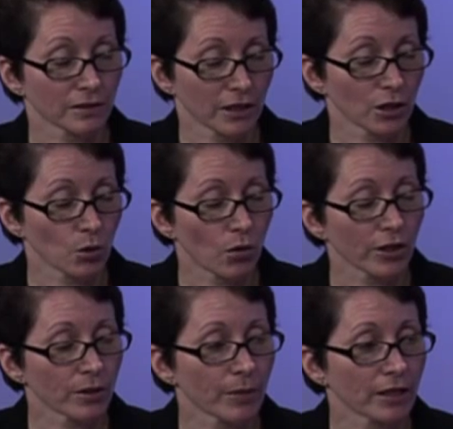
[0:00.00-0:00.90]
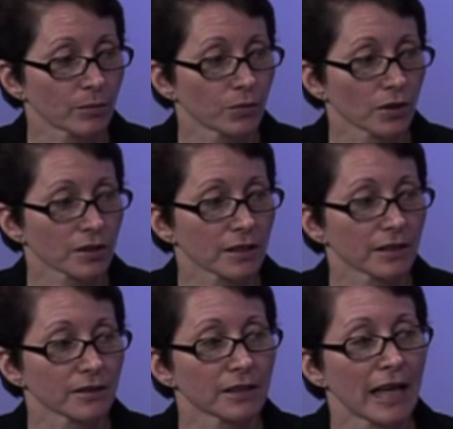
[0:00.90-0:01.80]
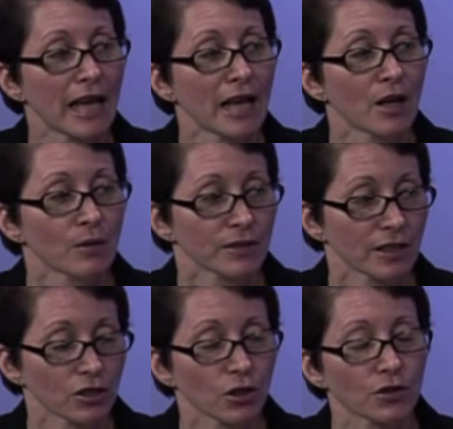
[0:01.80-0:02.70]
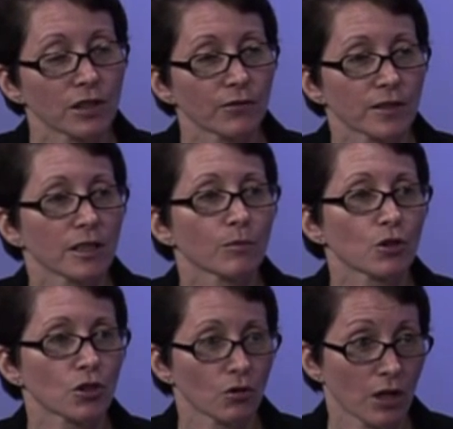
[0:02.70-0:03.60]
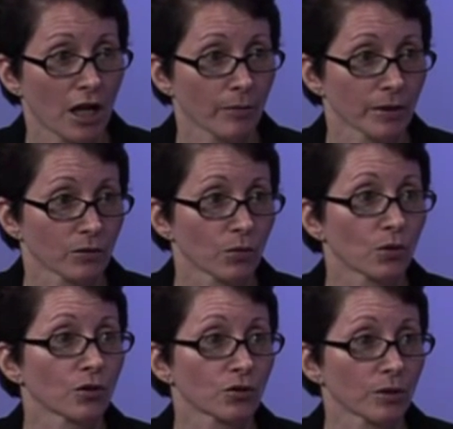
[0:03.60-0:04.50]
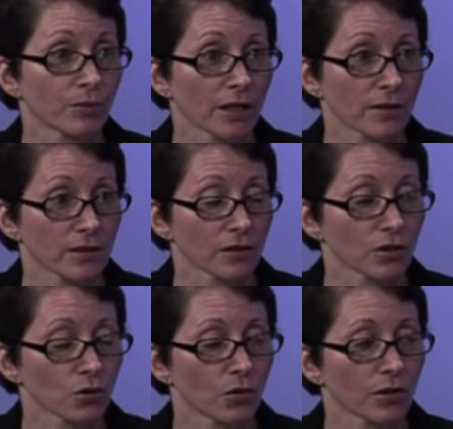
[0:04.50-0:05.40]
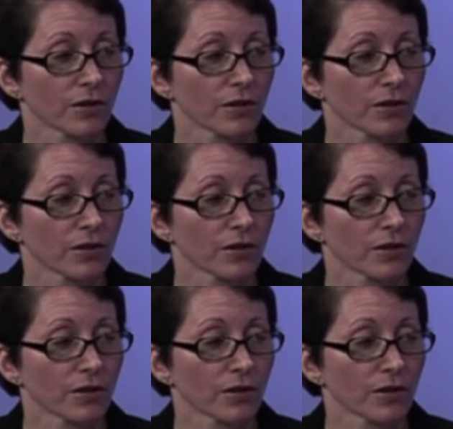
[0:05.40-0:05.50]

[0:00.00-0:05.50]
they inquire about the books is, since low self-esteem is so common with auditory processing disorder,